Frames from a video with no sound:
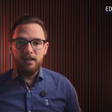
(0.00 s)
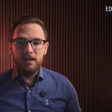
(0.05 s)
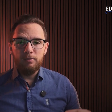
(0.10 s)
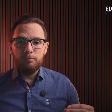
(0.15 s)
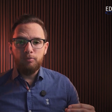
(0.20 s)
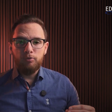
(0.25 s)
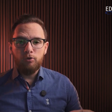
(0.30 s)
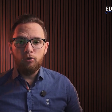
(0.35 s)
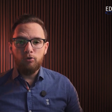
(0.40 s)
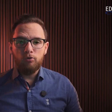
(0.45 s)

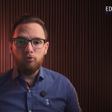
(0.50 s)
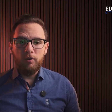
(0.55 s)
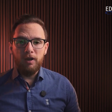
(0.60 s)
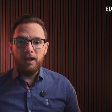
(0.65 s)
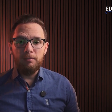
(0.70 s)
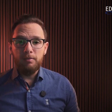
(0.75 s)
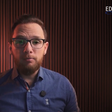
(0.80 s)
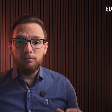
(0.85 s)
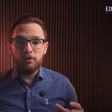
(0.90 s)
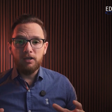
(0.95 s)
and
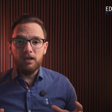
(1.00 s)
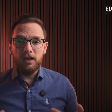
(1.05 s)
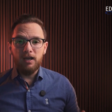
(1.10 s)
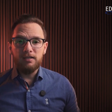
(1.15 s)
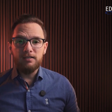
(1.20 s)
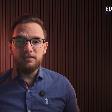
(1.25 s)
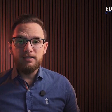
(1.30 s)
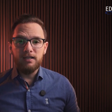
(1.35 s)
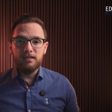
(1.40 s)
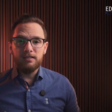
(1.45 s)
programmable
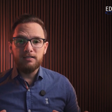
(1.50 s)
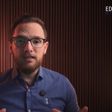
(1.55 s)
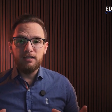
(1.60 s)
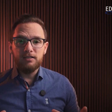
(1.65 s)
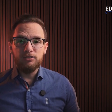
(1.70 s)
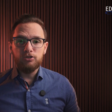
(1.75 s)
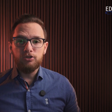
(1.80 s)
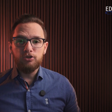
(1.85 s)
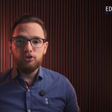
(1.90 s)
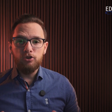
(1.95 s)
content
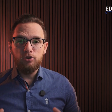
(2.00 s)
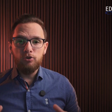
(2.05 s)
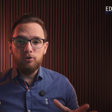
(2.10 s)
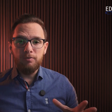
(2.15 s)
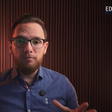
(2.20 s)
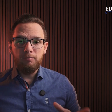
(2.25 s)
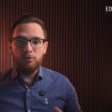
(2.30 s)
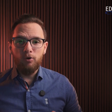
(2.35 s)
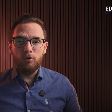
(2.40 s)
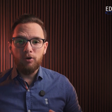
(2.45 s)
is too
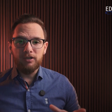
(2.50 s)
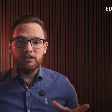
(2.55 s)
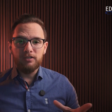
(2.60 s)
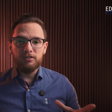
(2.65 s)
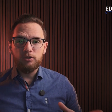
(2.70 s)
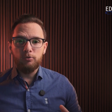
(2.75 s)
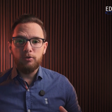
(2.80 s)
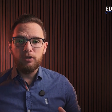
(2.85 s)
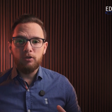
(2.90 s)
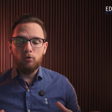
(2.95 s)

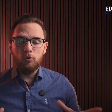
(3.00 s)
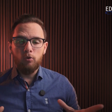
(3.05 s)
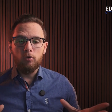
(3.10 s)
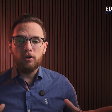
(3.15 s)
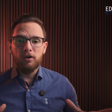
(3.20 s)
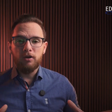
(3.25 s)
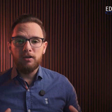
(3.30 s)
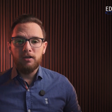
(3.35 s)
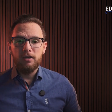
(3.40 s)
important to ignore.